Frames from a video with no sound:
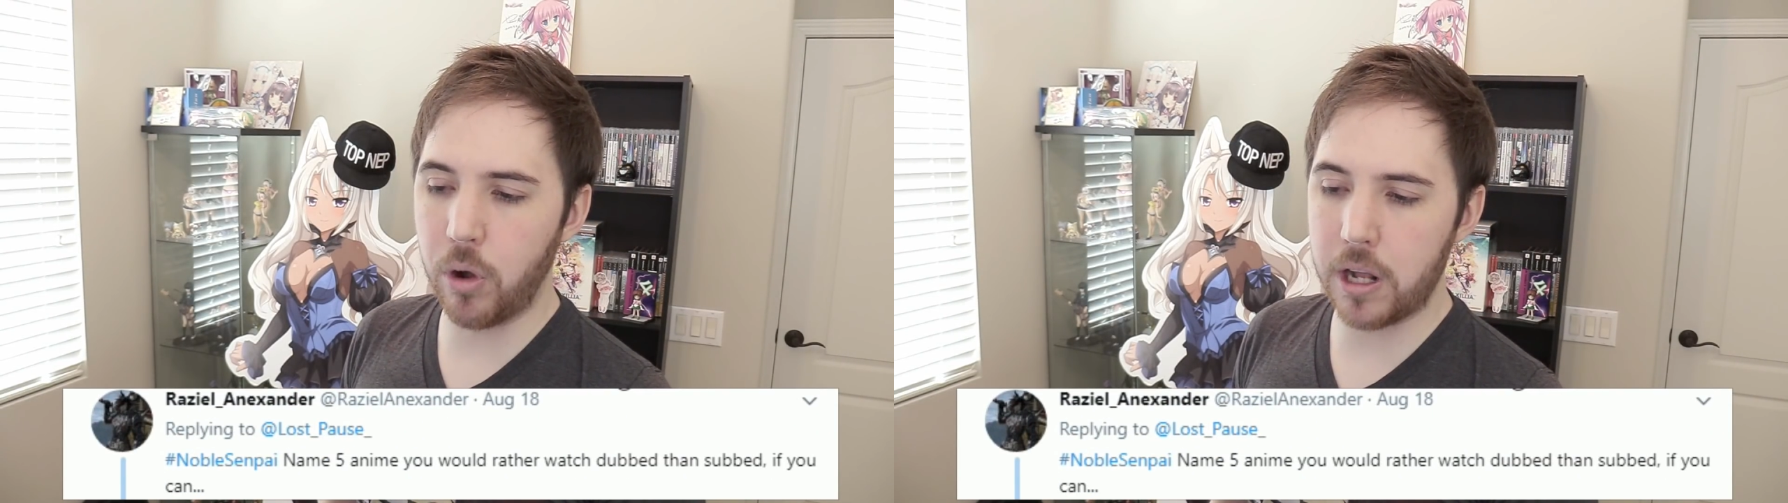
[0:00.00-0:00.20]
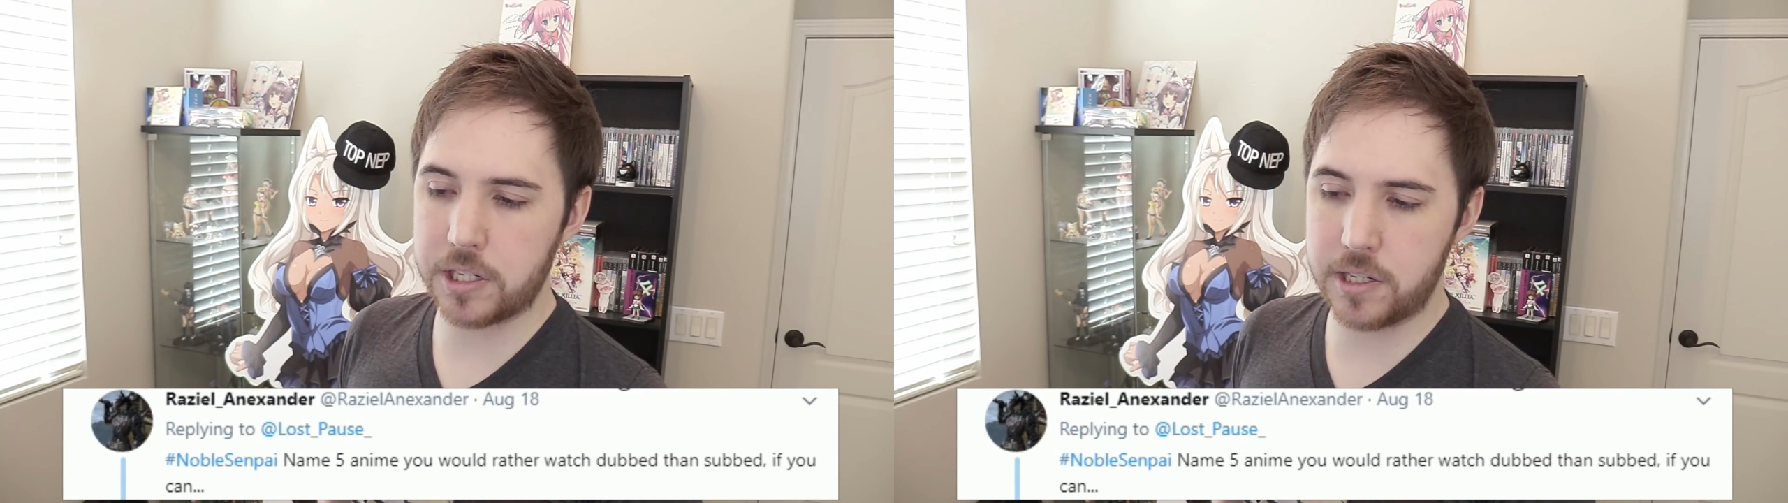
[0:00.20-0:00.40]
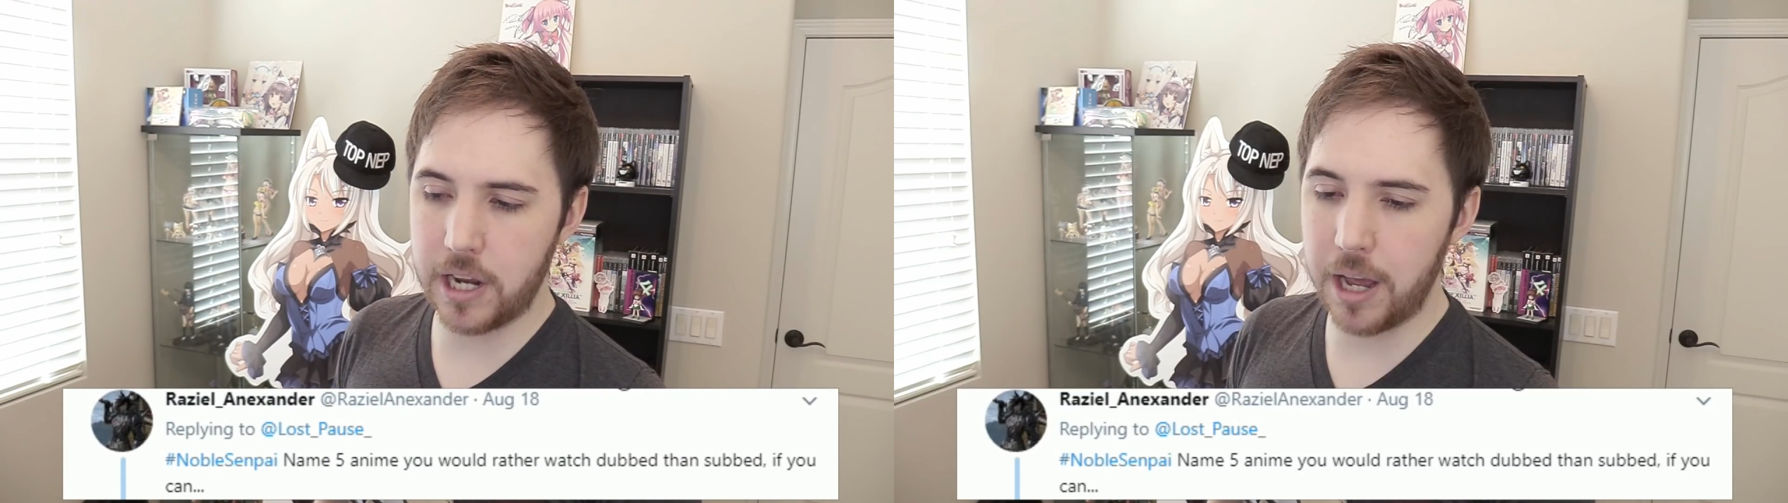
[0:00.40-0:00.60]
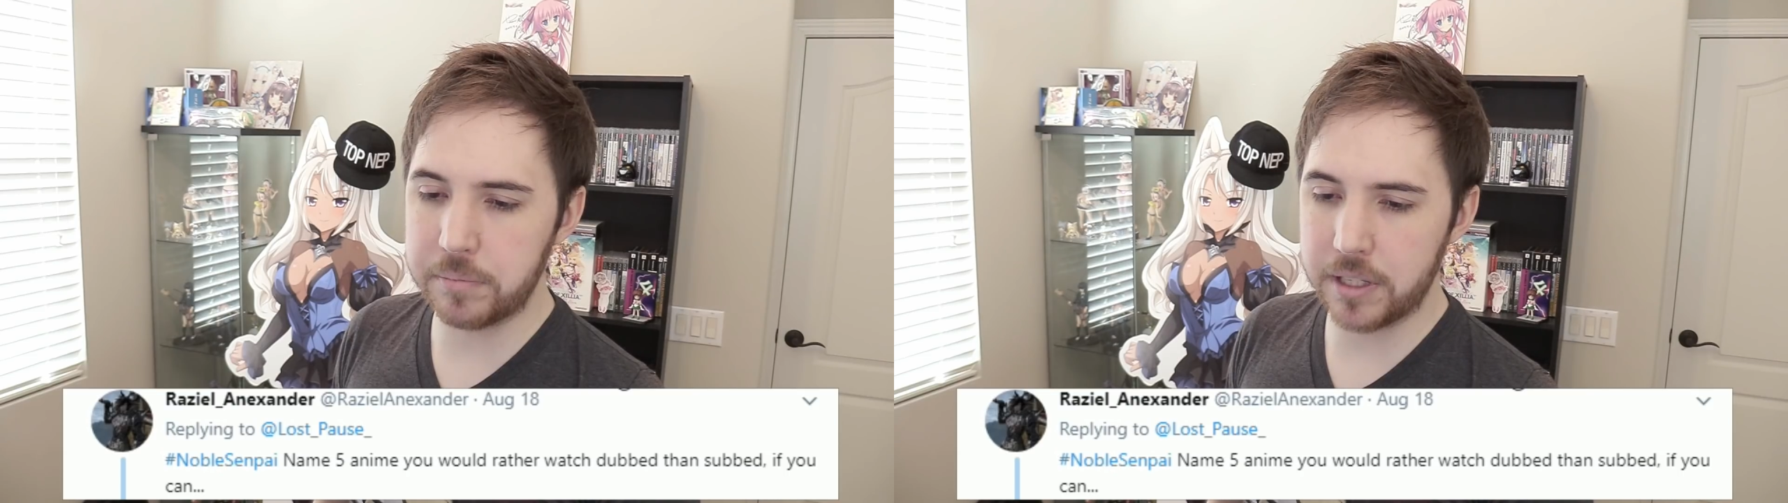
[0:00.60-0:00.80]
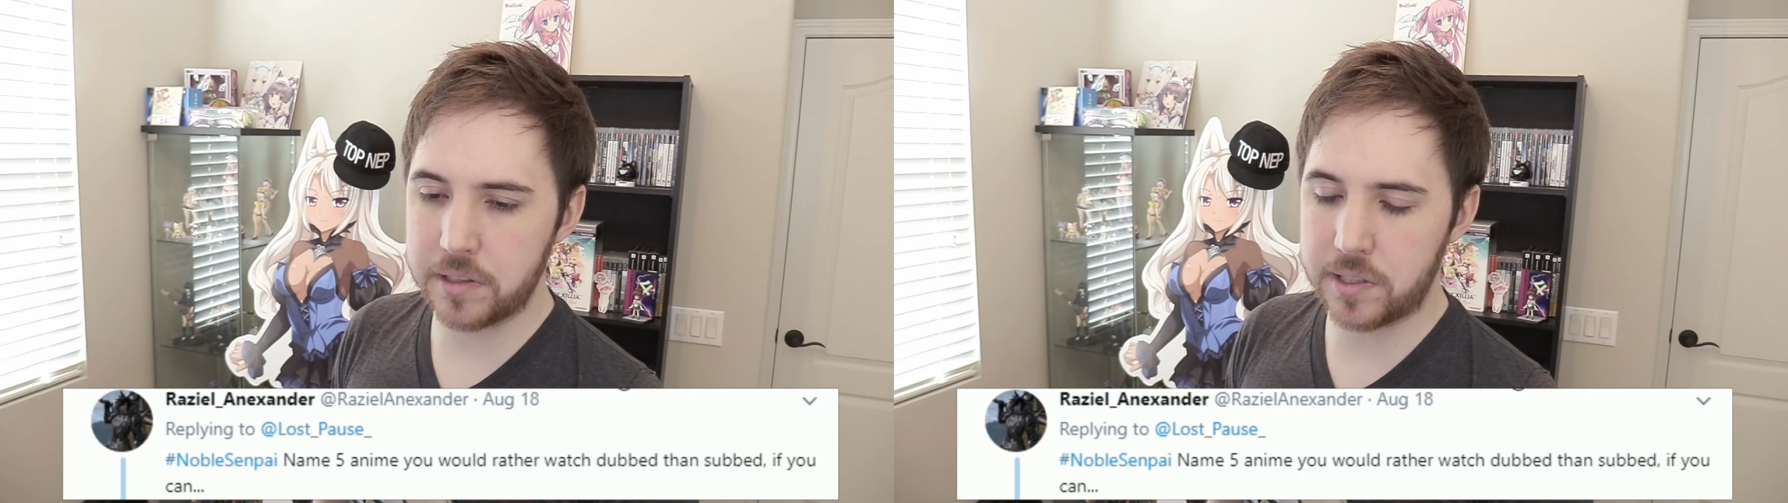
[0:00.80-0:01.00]
watch
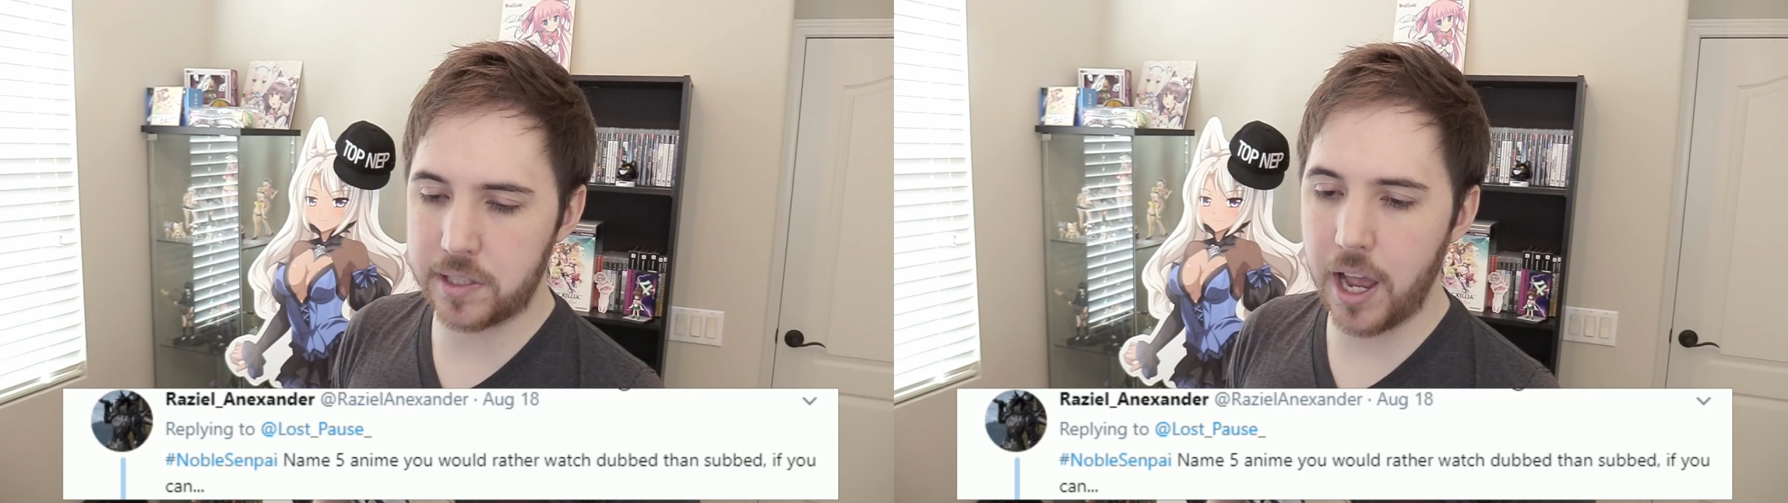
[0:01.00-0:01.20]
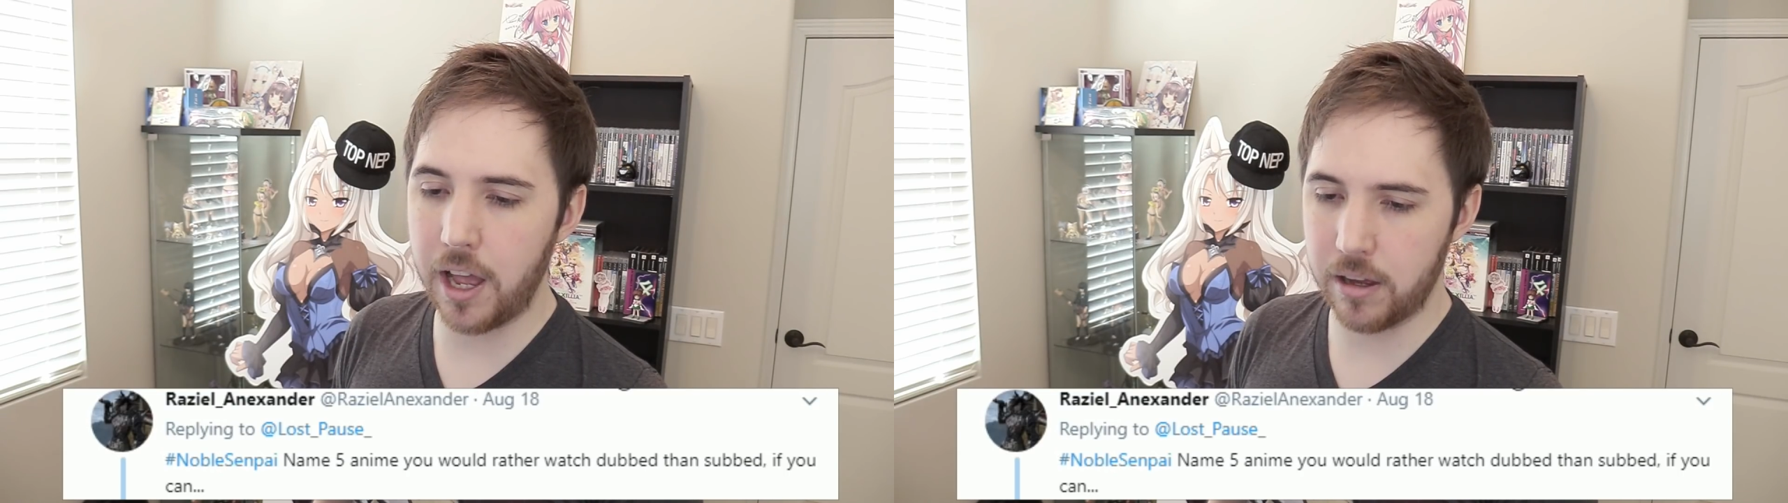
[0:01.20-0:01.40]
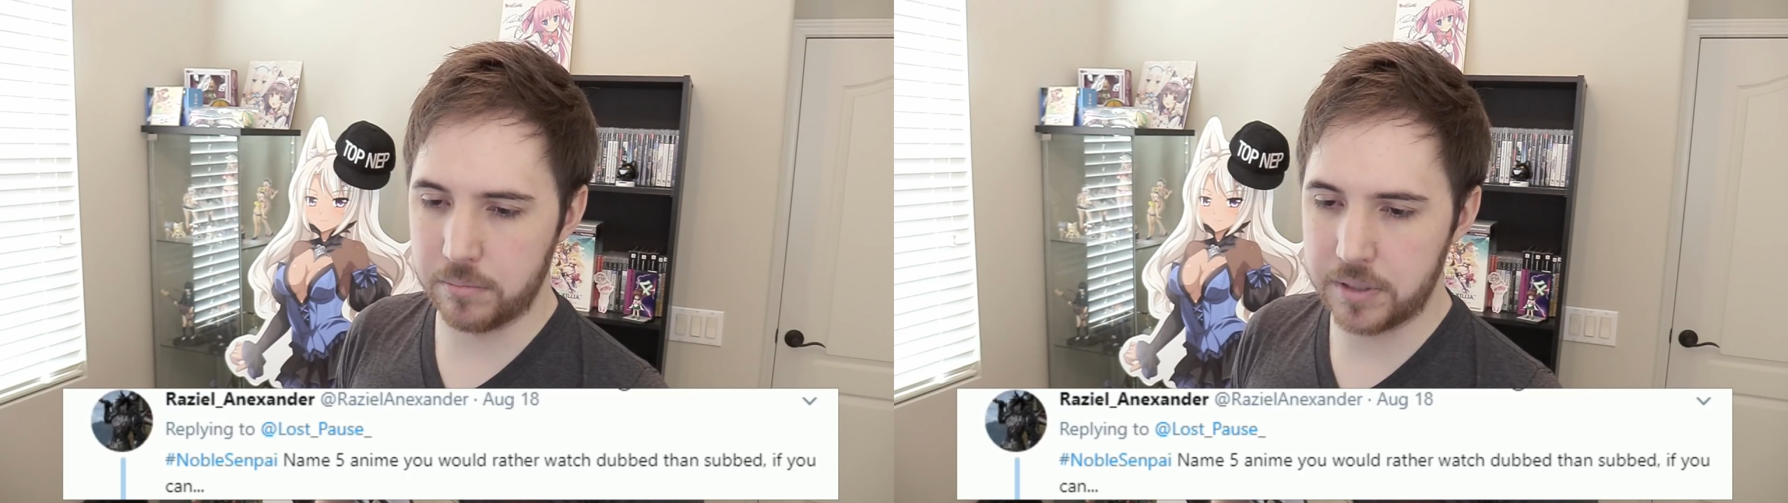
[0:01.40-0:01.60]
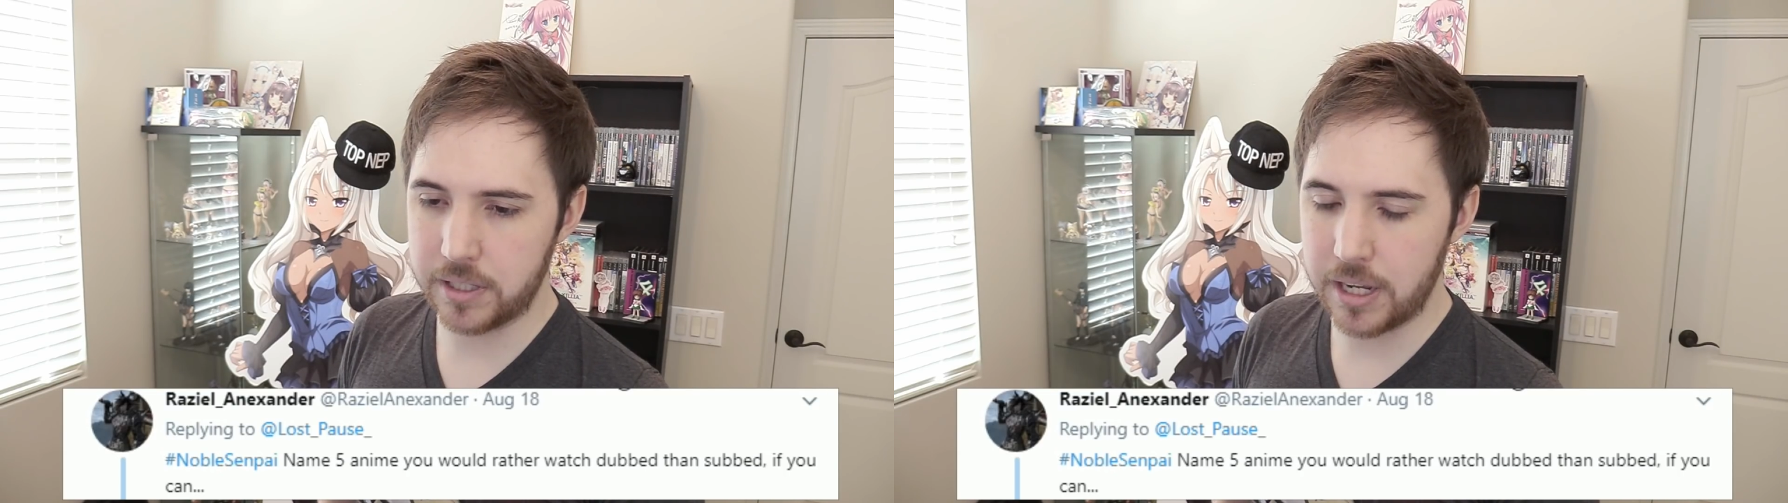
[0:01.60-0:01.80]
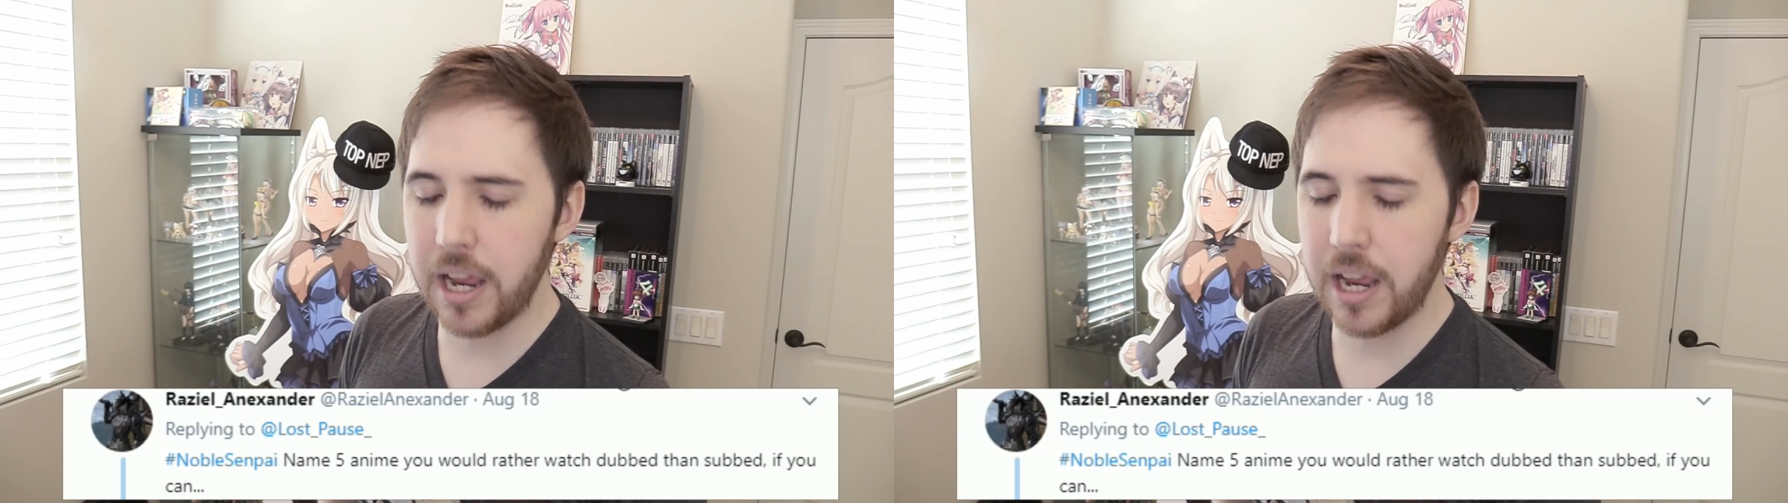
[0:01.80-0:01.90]
dubbed than subbed.